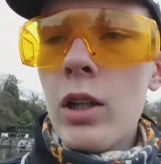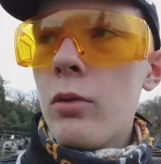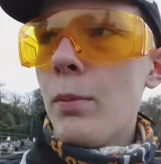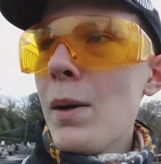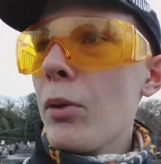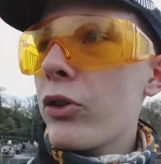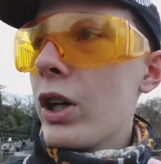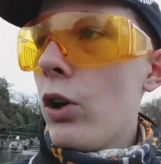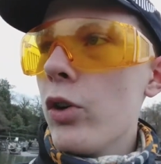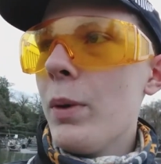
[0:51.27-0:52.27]
We might be able to get
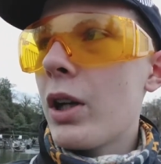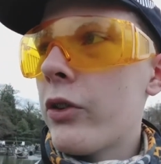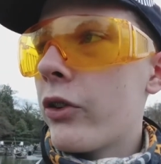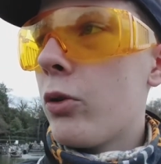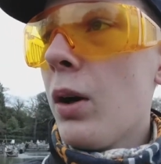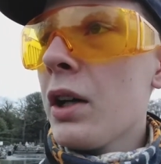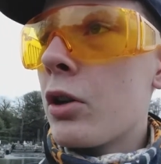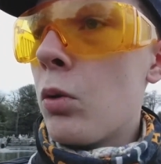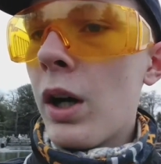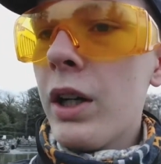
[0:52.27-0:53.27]
all of them in because it's quite
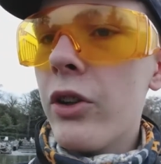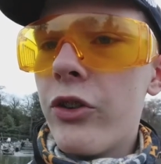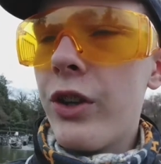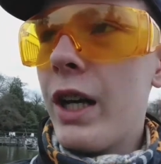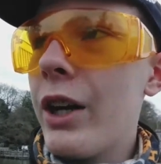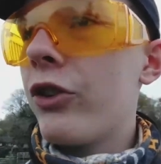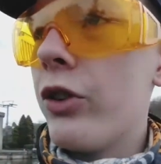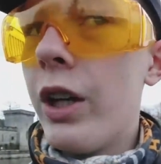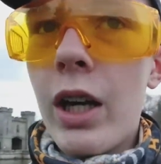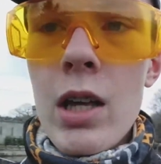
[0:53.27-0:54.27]
quiet today
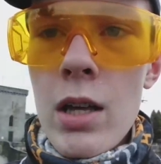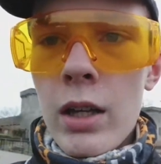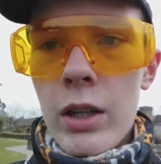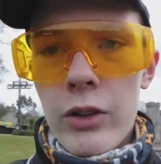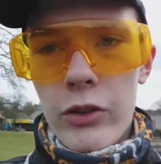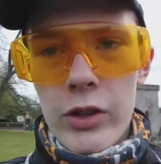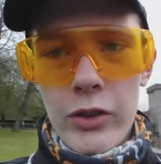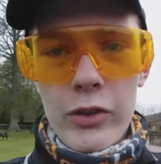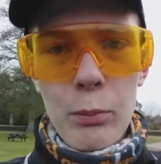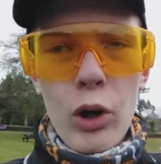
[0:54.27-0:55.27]
actually.
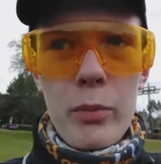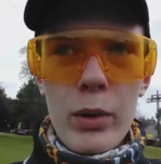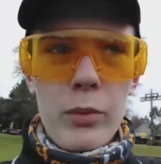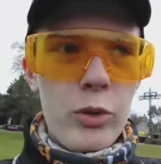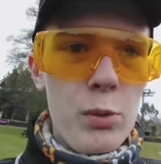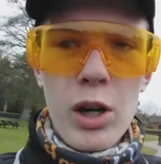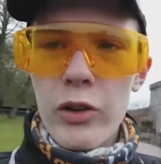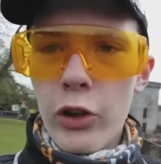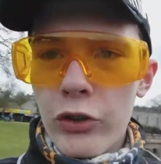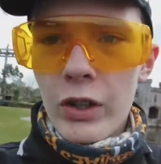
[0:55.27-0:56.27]
It's morning, but to be
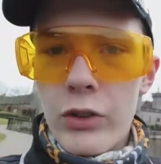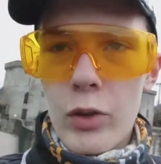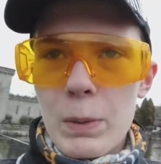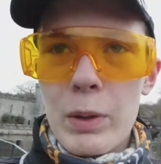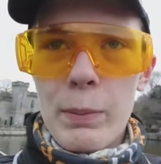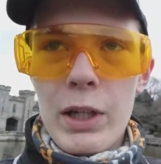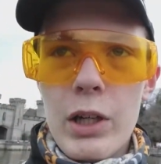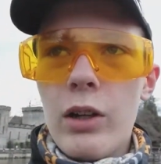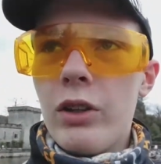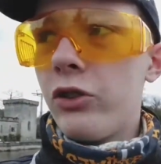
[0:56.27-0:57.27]
honest, Alton Towers are open a bit
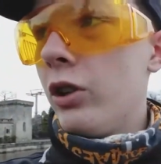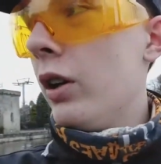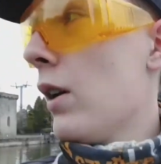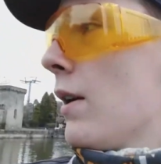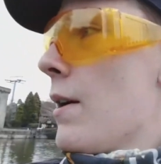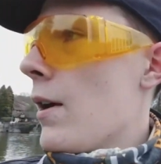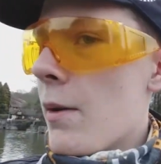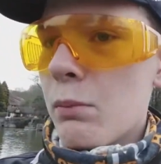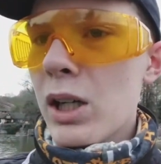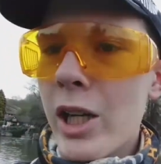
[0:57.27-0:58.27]
early, so it
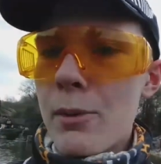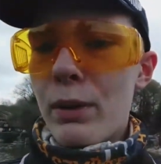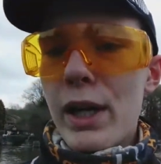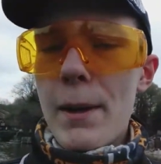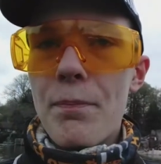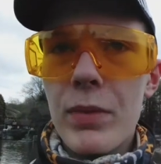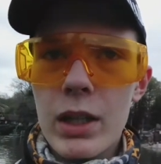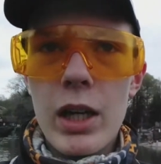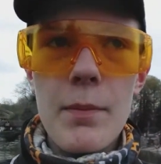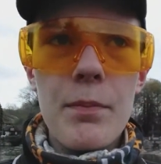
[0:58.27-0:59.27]
might get a bit
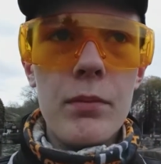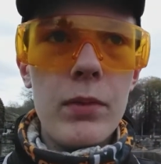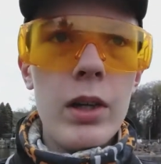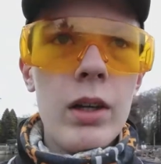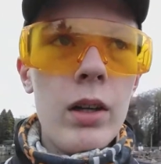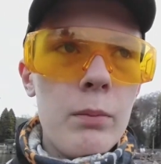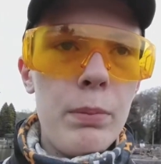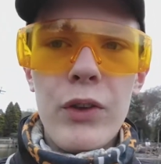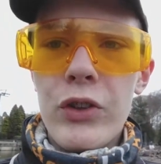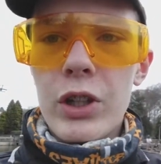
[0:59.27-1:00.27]

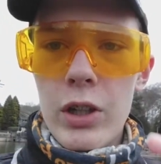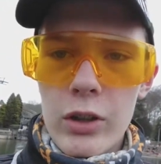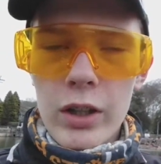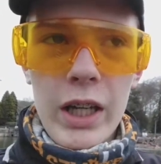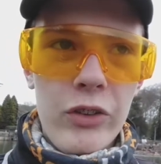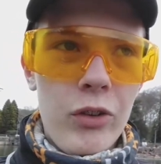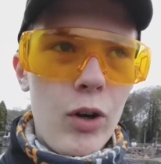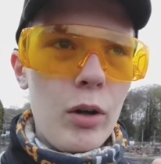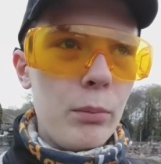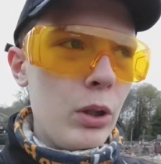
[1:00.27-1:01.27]
busier later
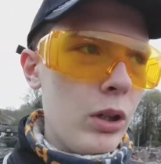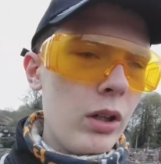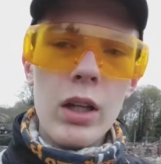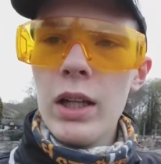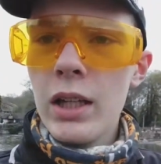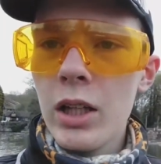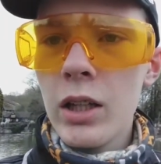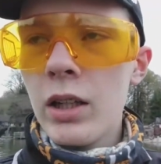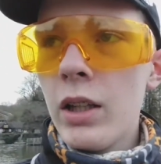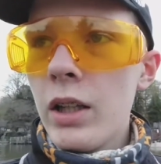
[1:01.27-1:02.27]
on, but
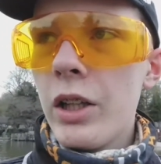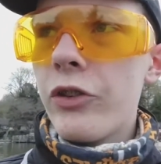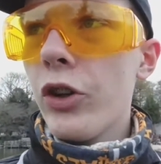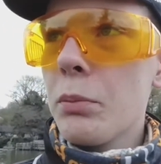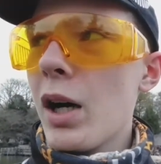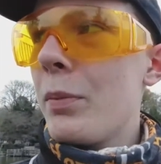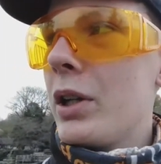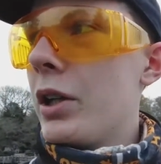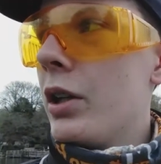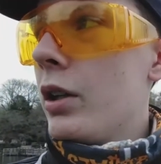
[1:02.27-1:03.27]
it still might be